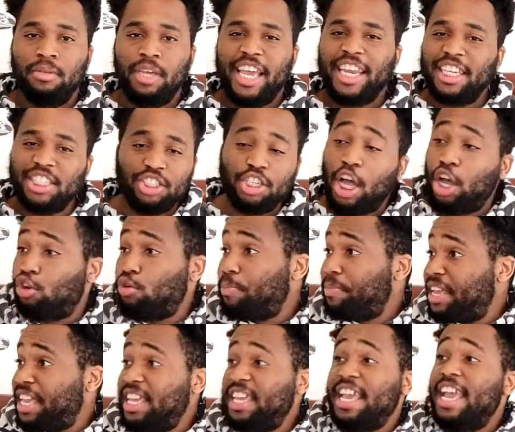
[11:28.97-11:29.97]
And it's not
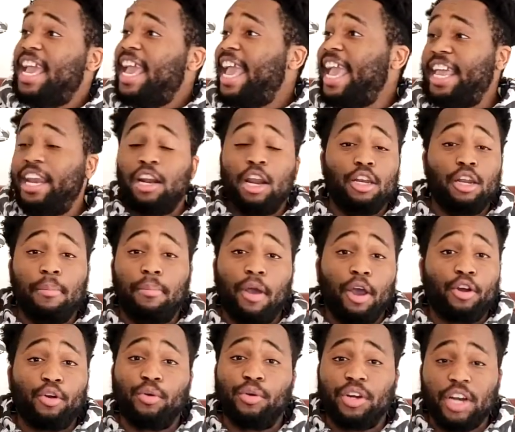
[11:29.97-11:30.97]
me hating on
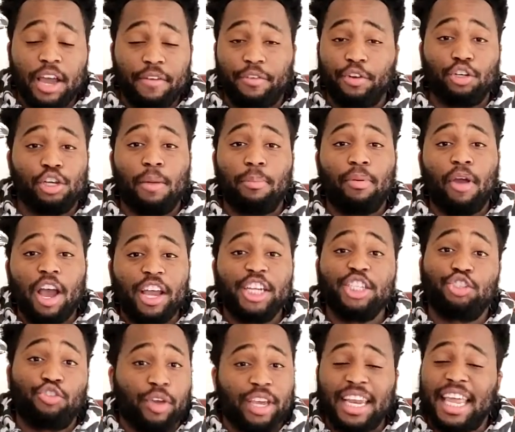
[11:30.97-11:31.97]
LeBron or whatever. LeBron
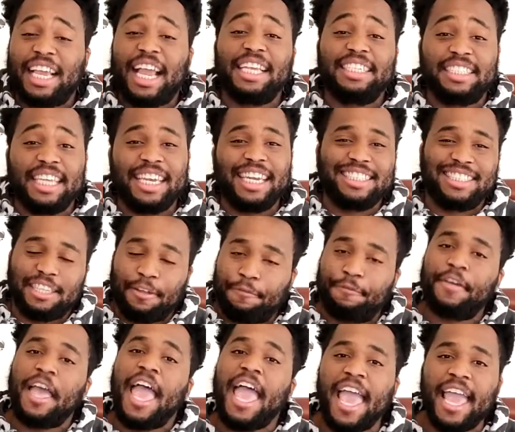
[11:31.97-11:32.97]
is great, like I said. It's the
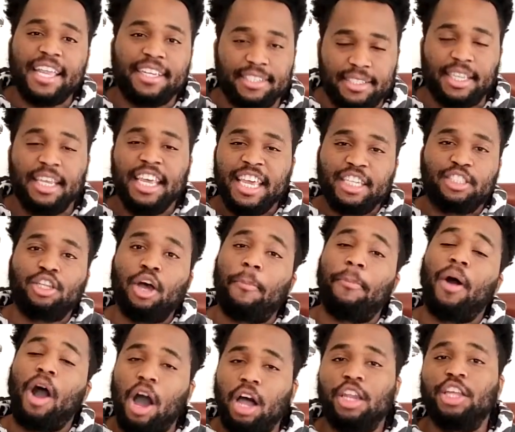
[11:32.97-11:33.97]
fans. It's the
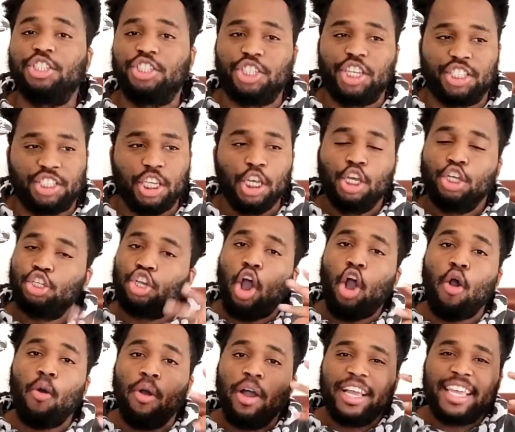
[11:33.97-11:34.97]
apologists.
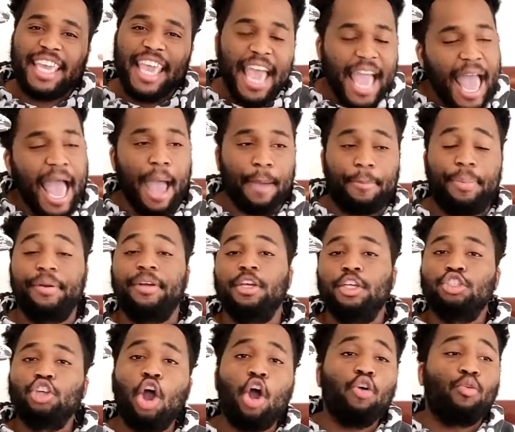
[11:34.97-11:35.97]
Y'all cap.
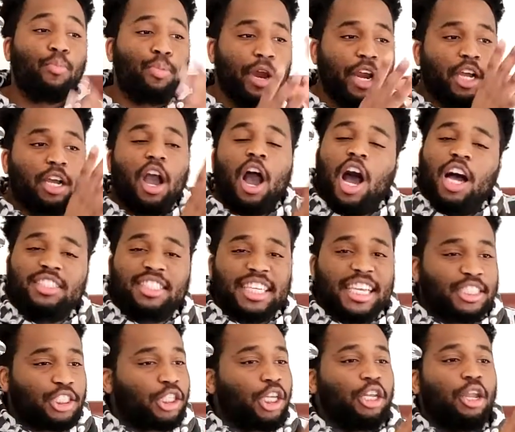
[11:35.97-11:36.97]
Y'all bring
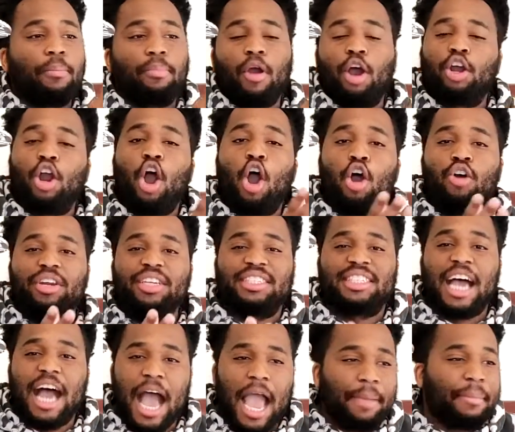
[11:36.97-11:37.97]
context to LeBron all the
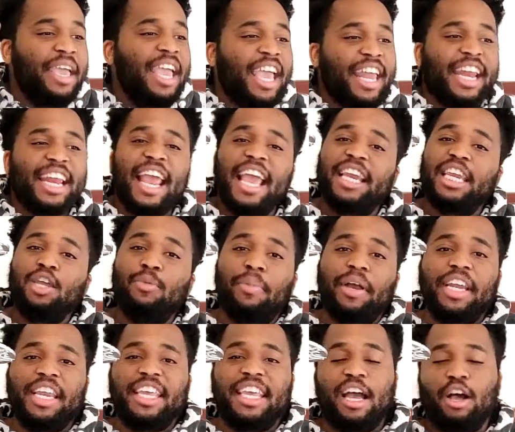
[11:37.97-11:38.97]
time, and then
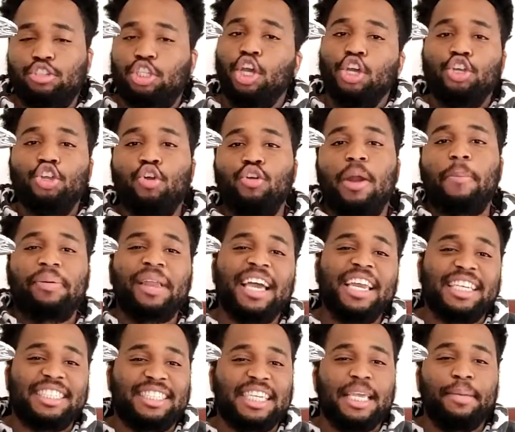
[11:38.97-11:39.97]
anybody else, you don't
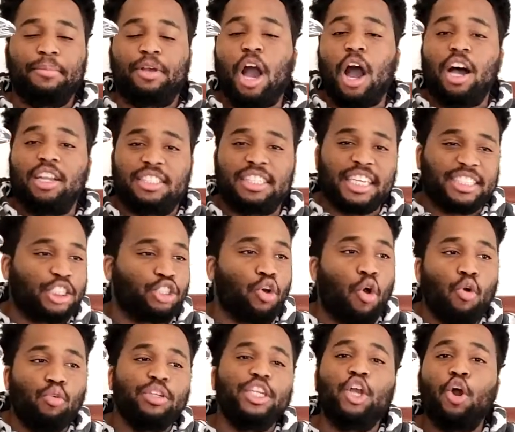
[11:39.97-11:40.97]
apply the same context.
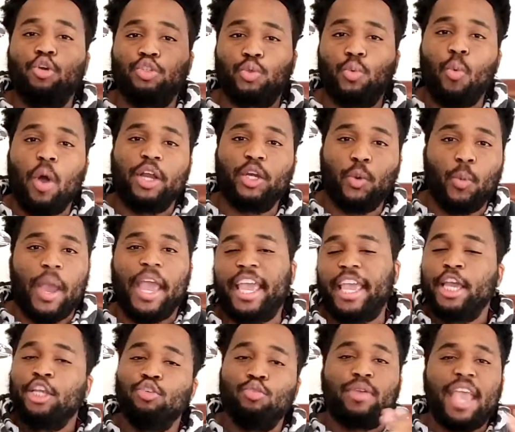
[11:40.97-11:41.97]
It only goes one
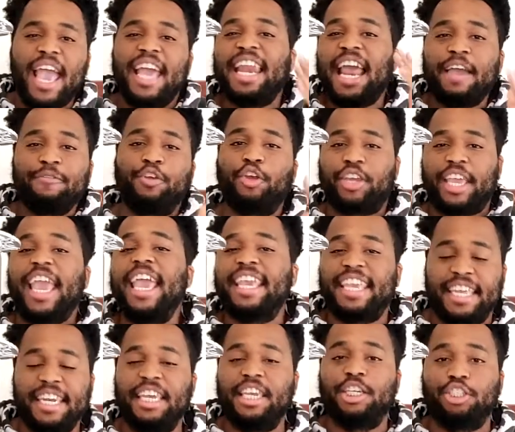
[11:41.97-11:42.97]
way. You can't have your
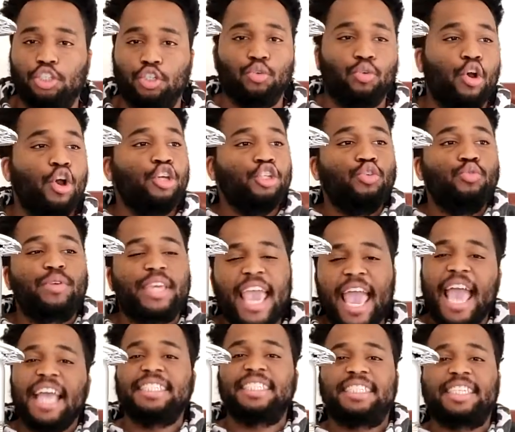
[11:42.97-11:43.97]
cake and eat it too. You
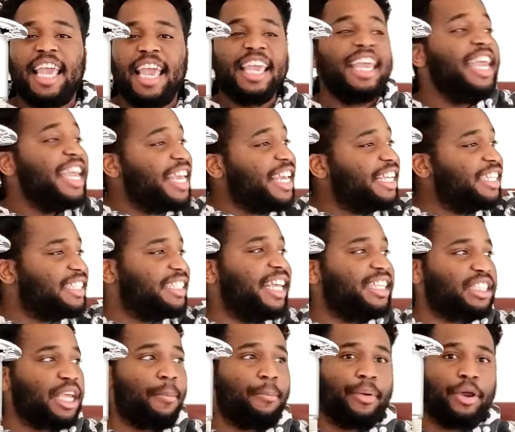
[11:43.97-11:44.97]
can't say he's
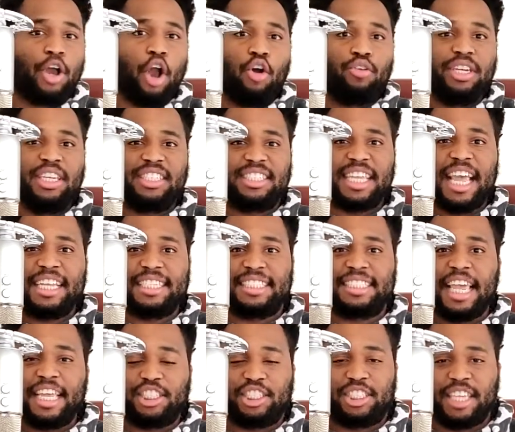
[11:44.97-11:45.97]
this and bring all these
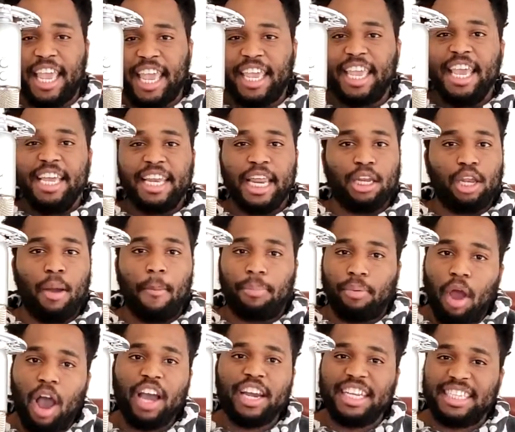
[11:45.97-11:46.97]
stats that say that
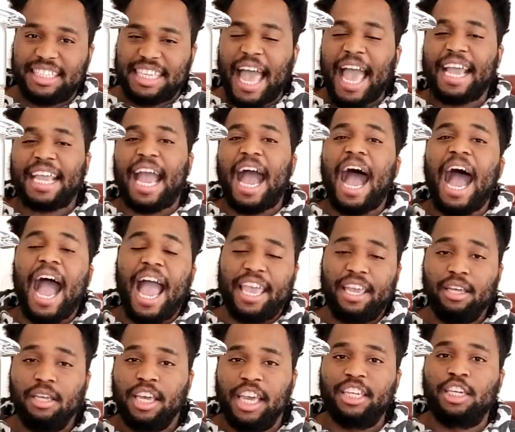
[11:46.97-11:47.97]
LeBron is that
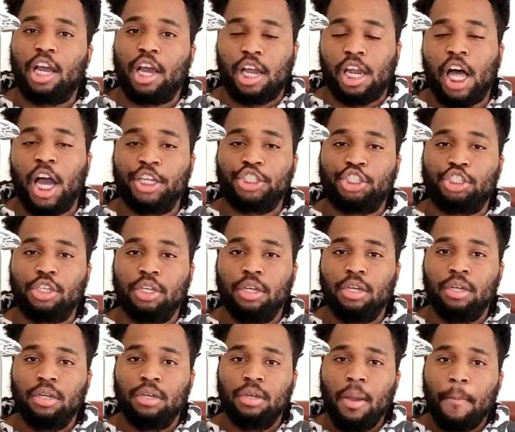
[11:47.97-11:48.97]
guy in the clutch,
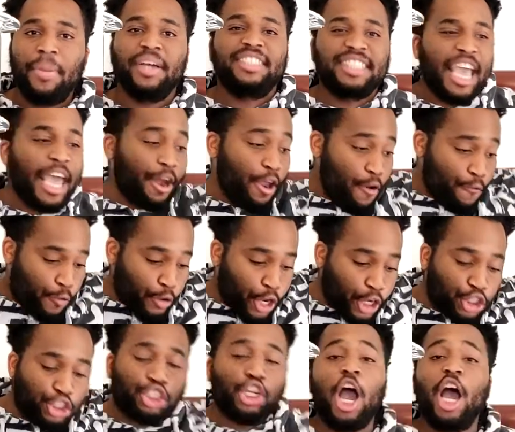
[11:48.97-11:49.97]
but then for
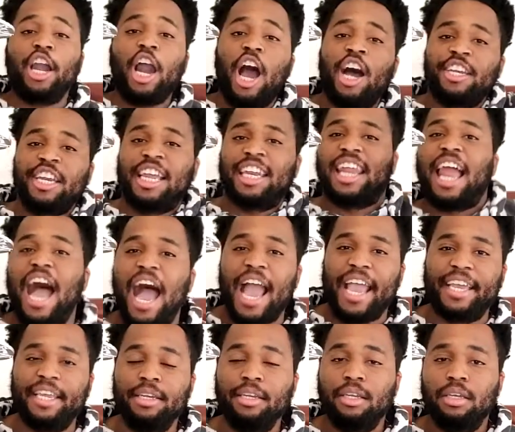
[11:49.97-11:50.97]
the shot on the
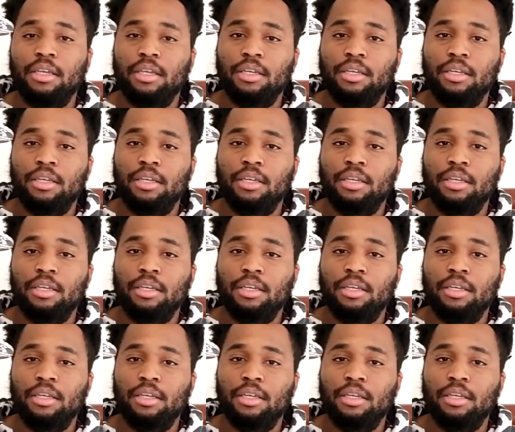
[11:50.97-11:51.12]
line,